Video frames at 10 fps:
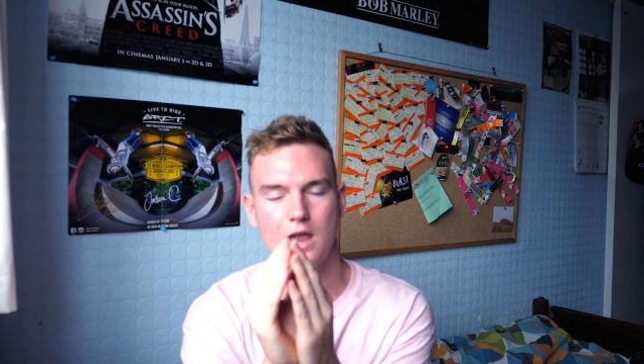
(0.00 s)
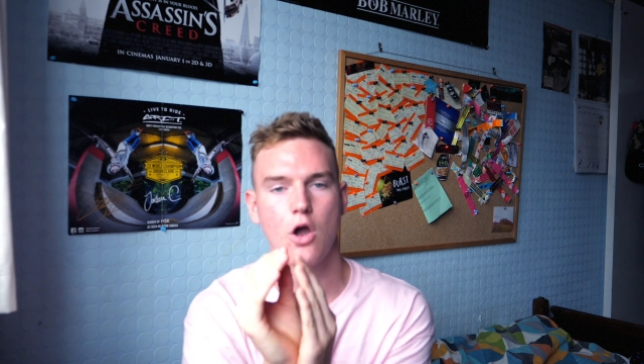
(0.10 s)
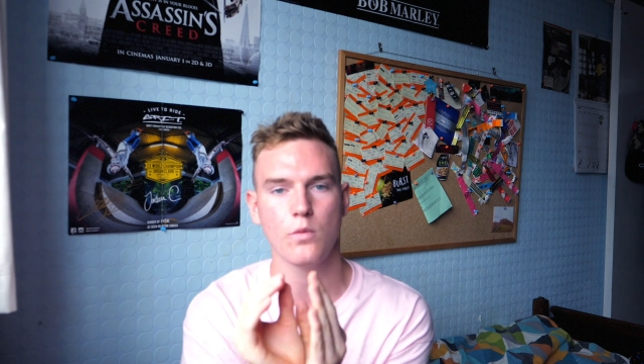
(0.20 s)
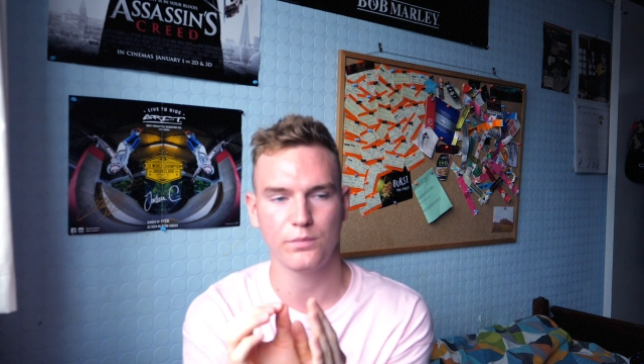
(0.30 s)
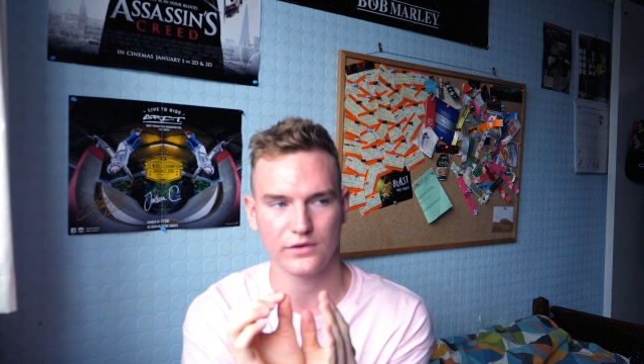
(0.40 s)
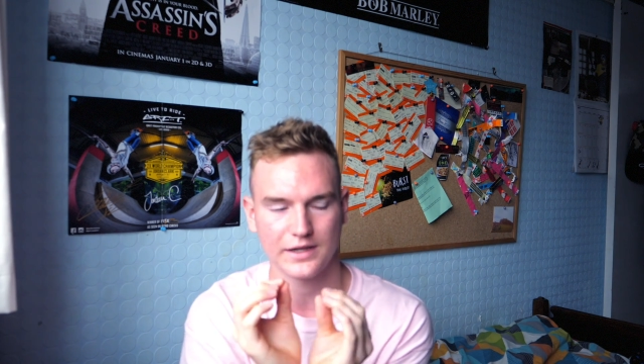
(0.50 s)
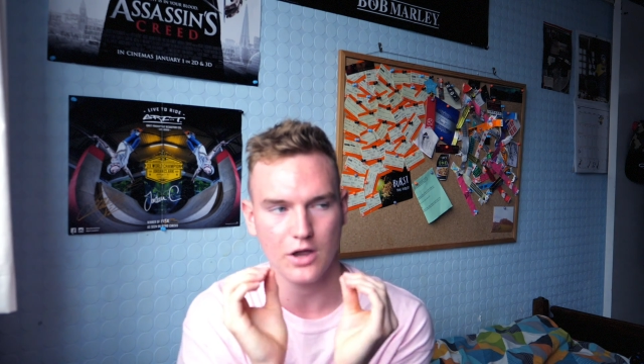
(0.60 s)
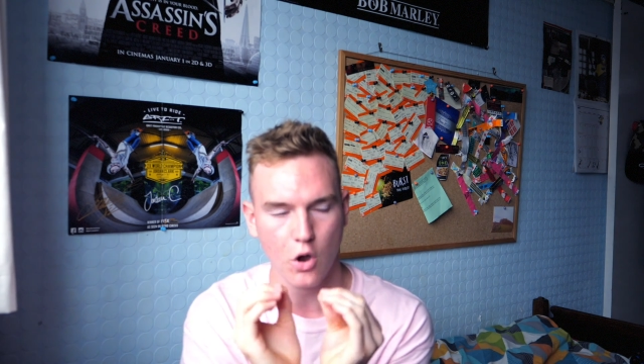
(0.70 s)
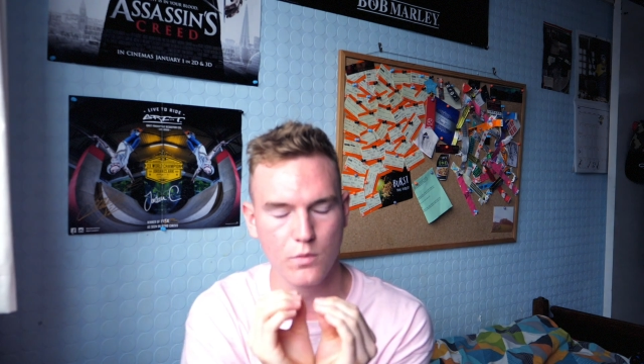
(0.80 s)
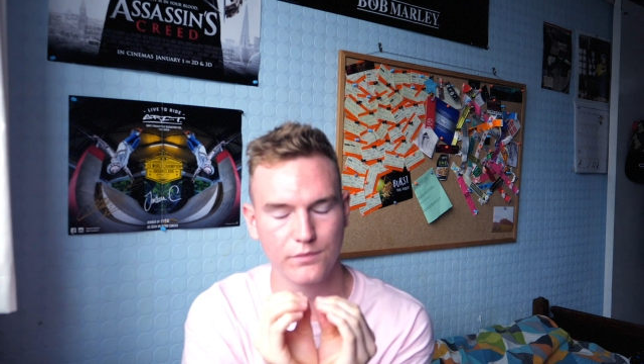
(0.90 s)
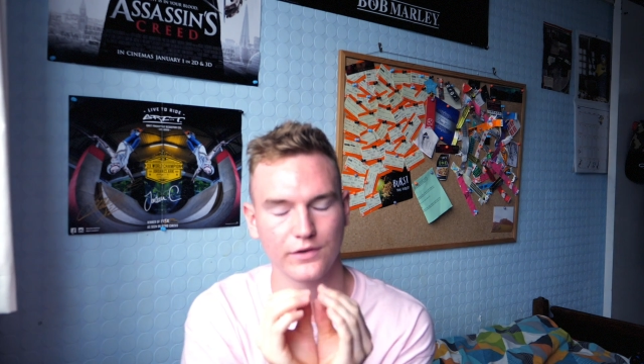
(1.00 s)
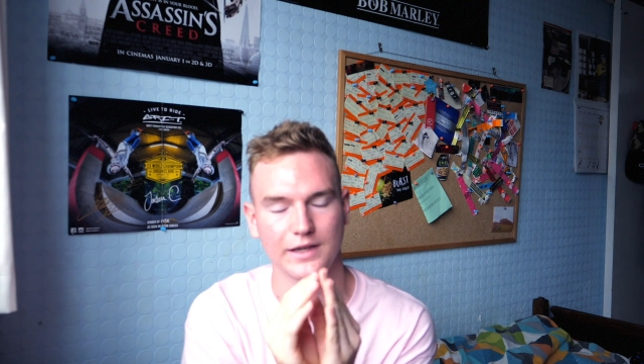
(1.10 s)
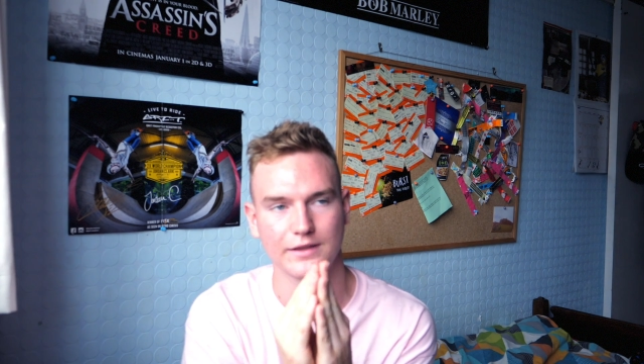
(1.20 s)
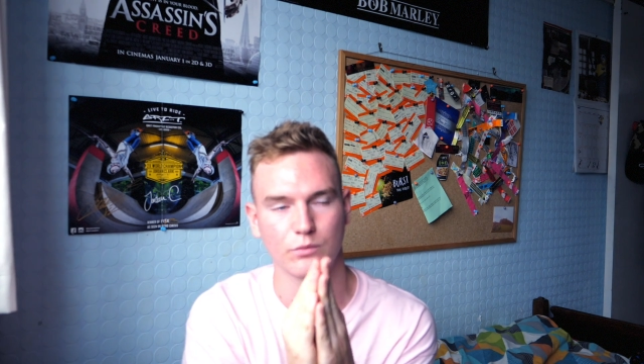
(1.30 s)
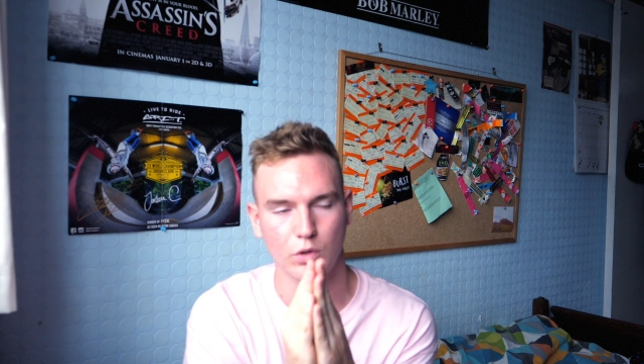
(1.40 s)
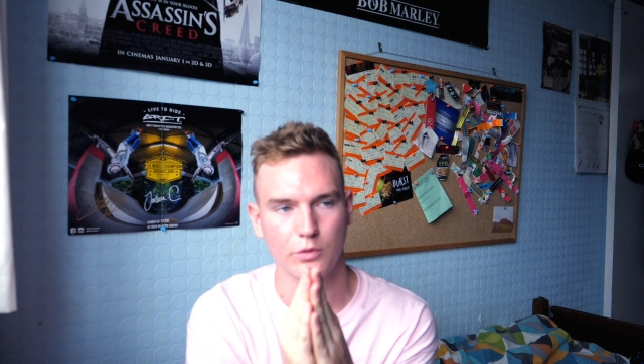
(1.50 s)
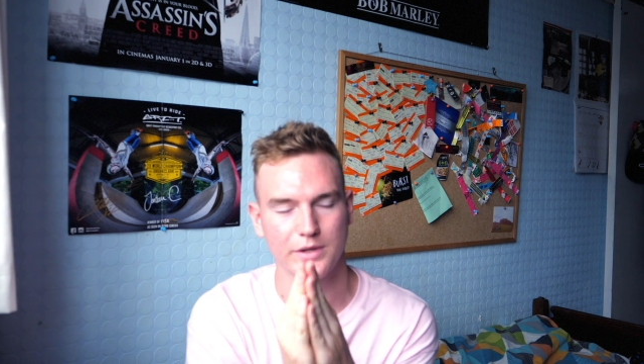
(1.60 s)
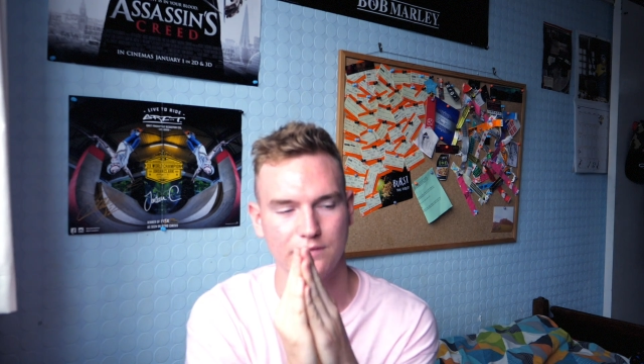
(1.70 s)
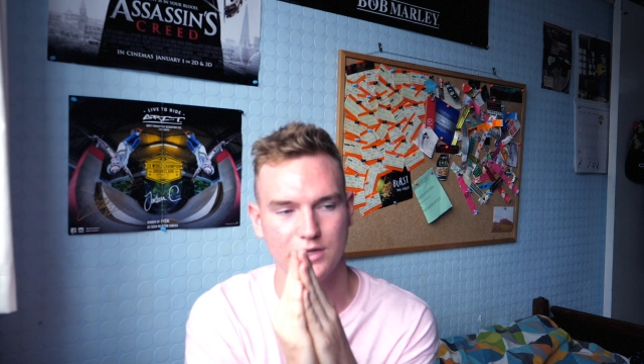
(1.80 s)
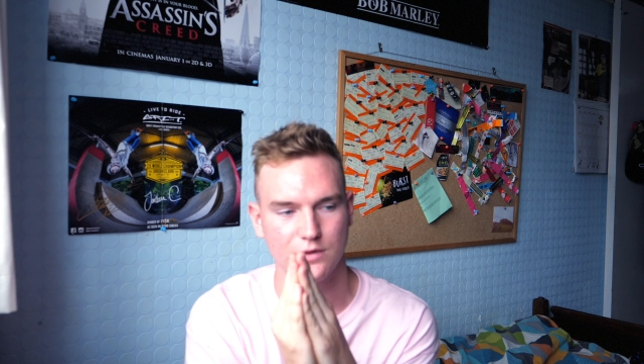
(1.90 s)
Hopefully there will
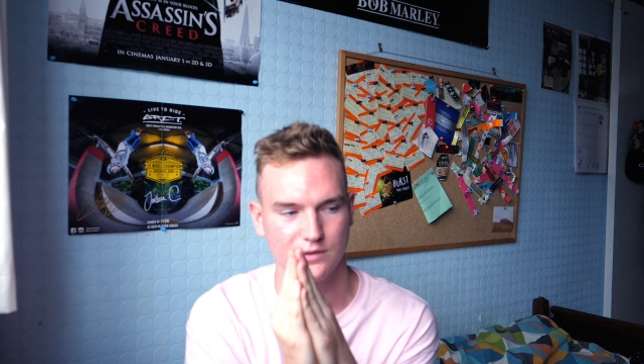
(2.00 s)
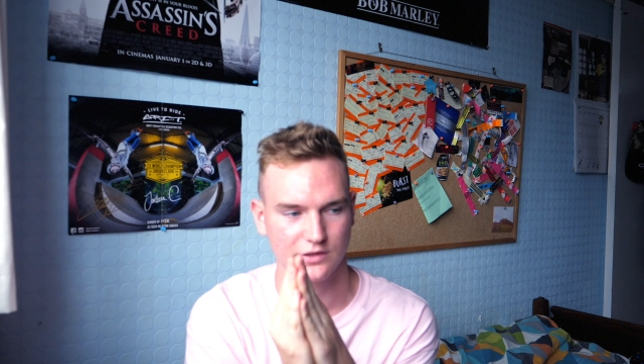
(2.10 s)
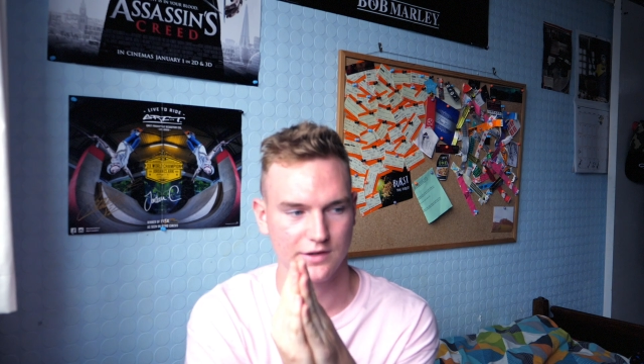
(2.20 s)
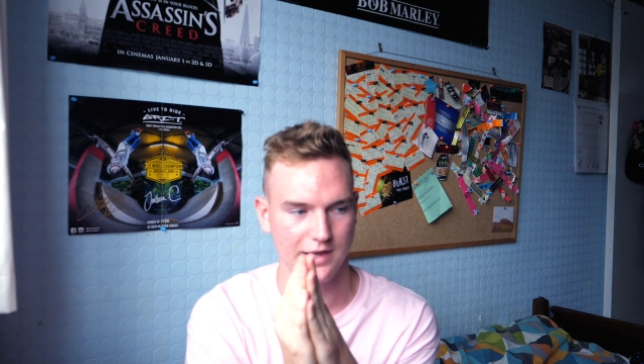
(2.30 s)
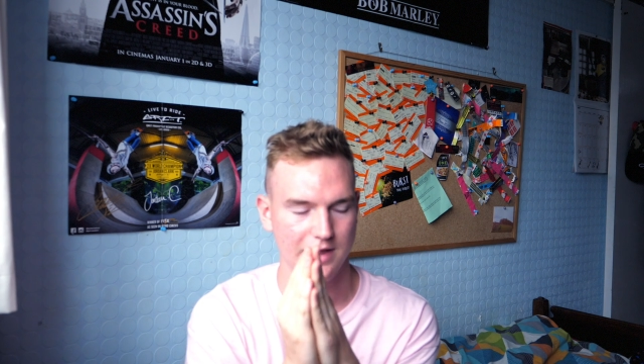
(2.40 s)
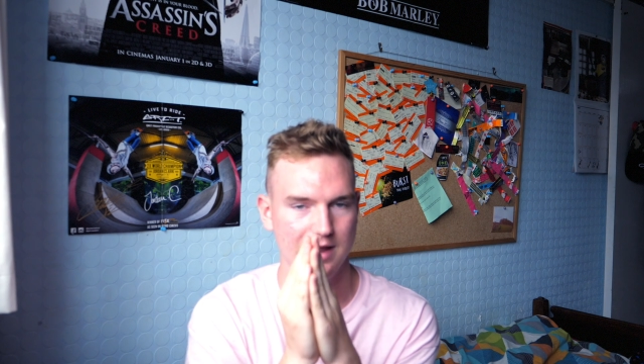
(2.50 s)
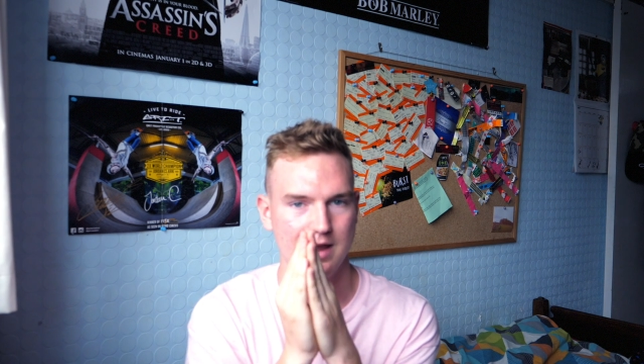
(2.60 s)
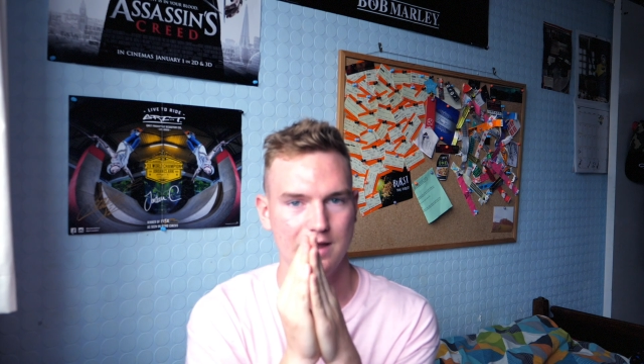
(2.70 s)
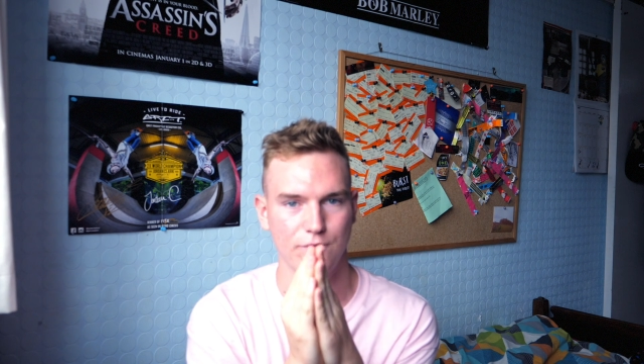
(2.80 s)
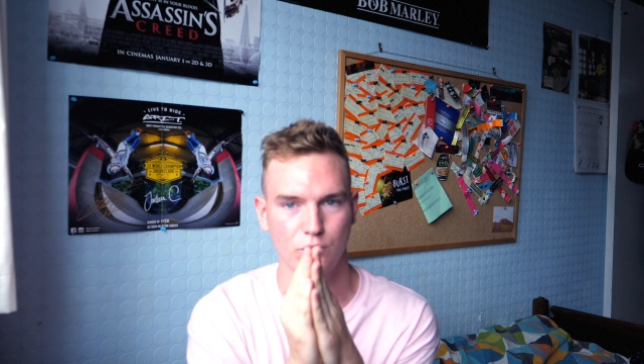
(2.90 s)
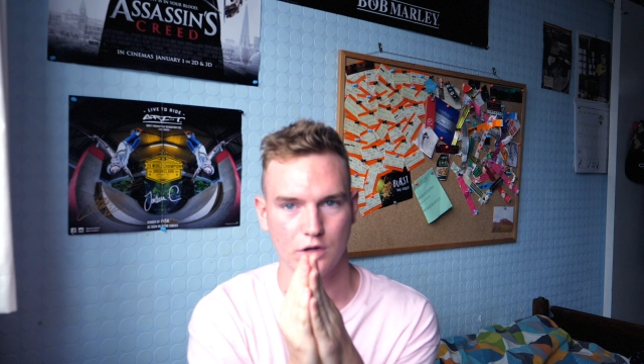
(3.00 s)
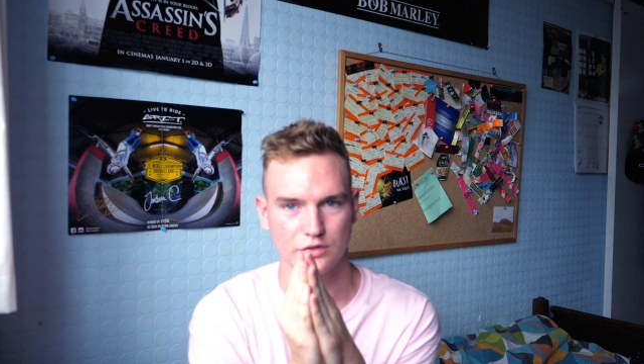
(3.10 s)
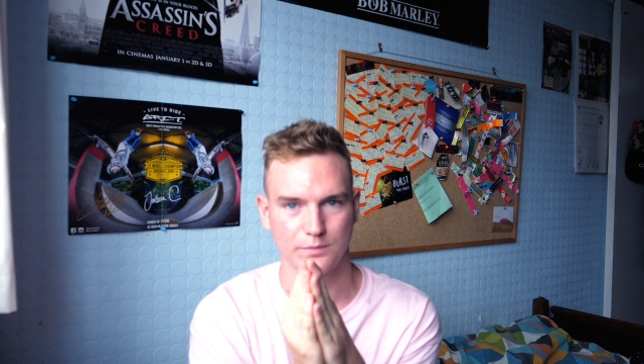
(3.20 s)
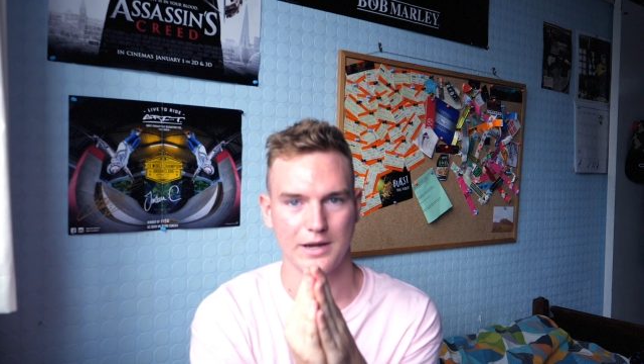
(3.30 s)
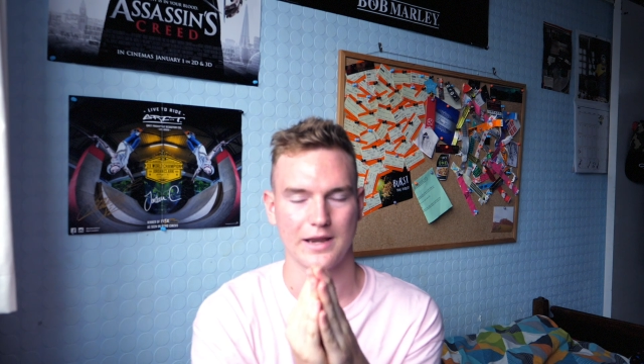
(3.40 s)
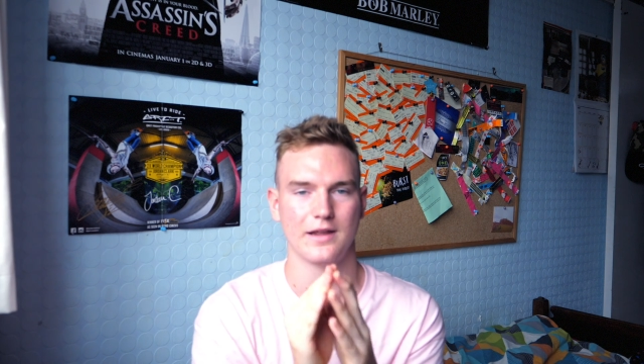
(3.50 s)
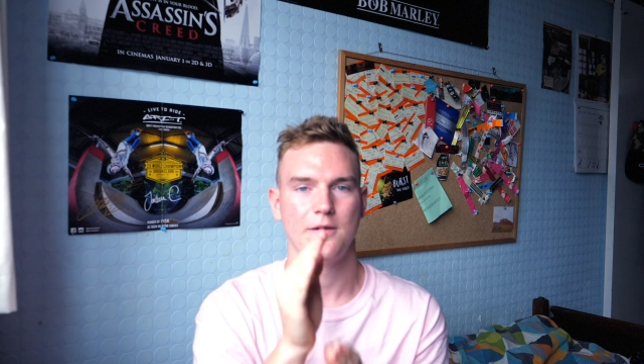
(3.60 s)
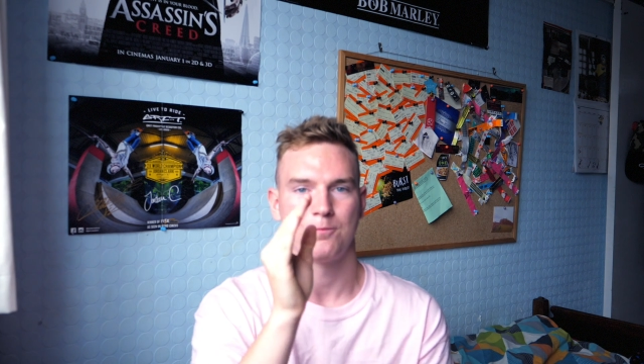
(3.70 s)
be a video this Sunday if all goes to plan.